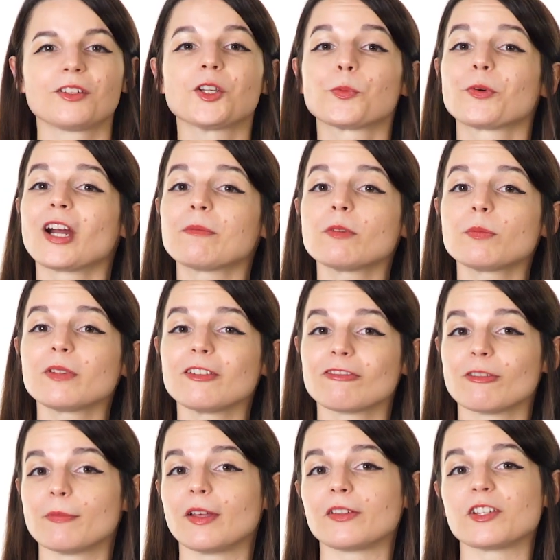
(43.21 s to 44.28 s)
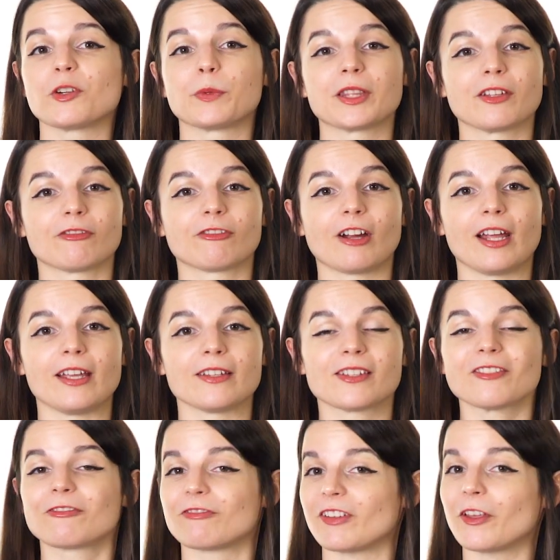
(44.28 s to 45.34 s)
You're probably familiar with the phrase,
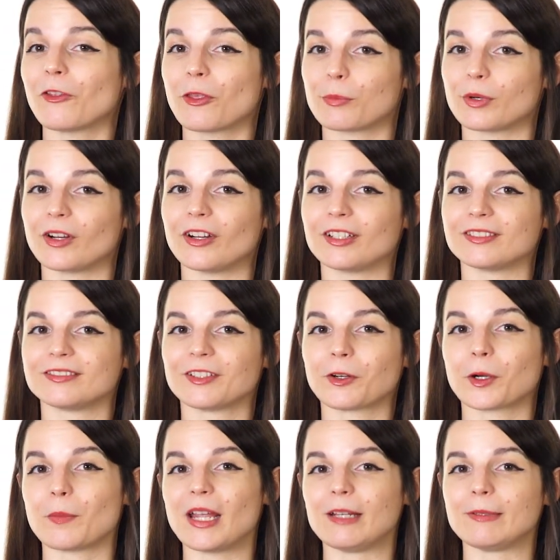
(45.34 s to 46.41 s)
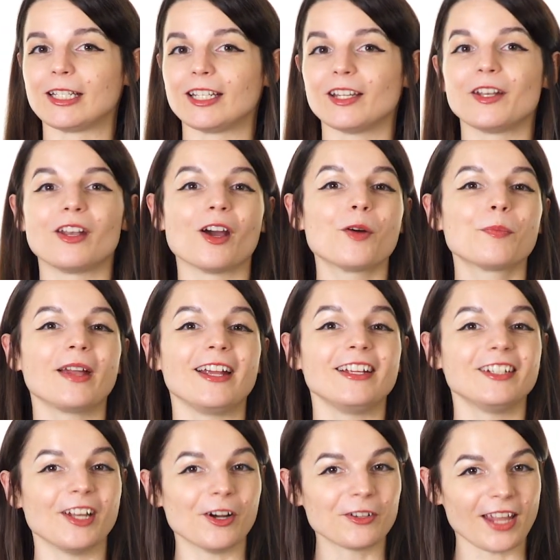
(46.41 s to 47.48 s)
feel the burn, or maybe no
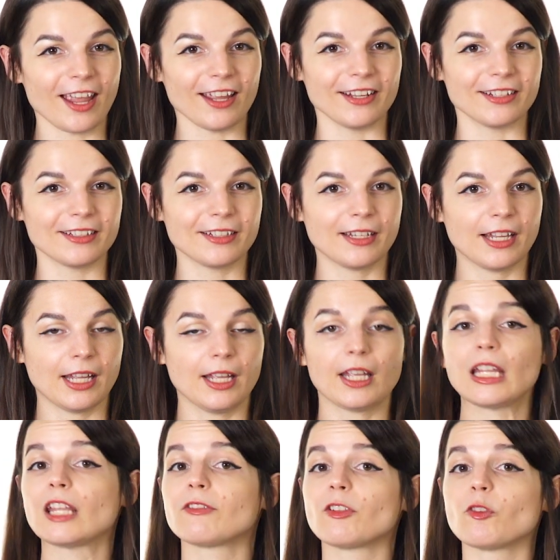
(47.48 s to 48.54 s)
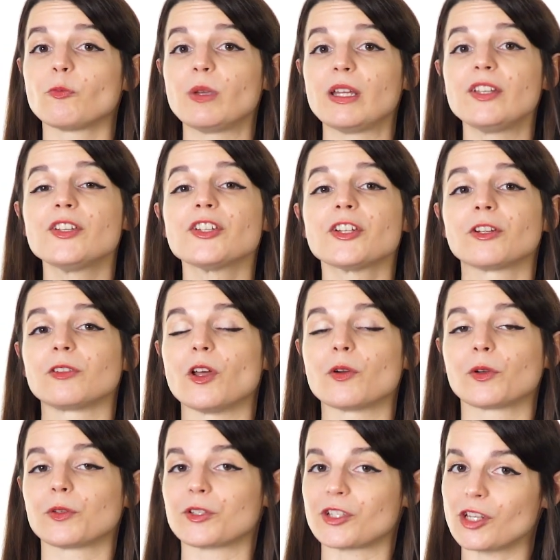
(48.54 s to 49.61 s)
pain, no gain. If you've been to your
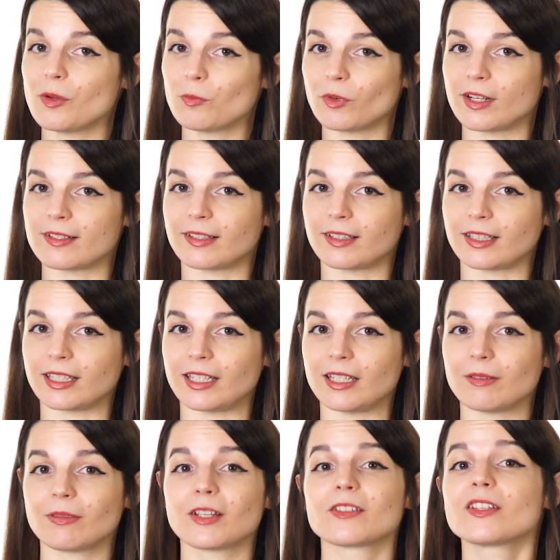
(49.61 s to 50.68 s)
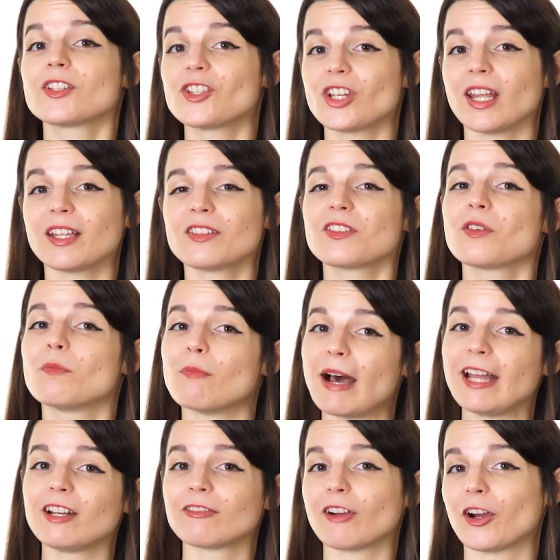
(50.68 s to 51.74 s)
local gym recently, there's a chance you
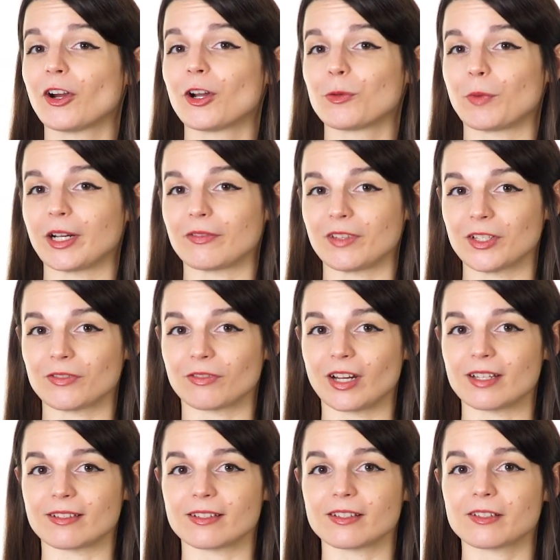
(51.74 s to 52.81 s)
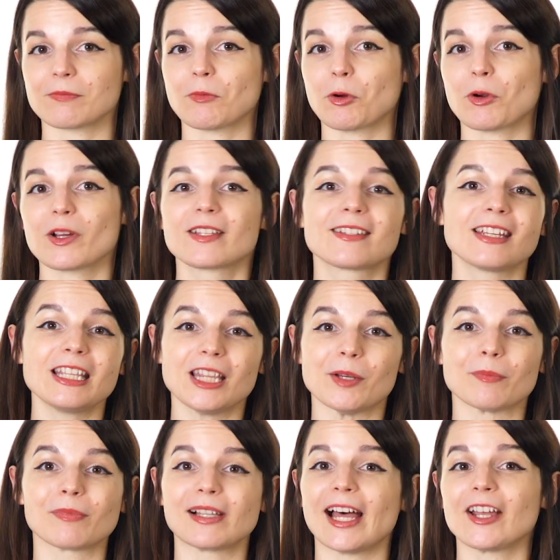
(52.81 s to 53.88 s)
might have heard one of these phrases or seen
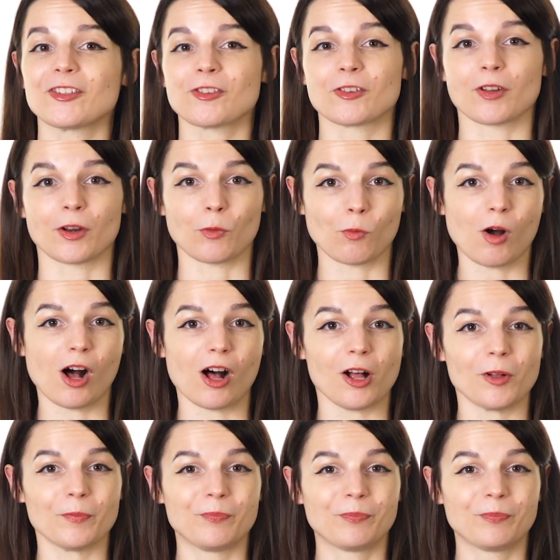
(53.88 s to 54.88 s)
them plastered on a wall.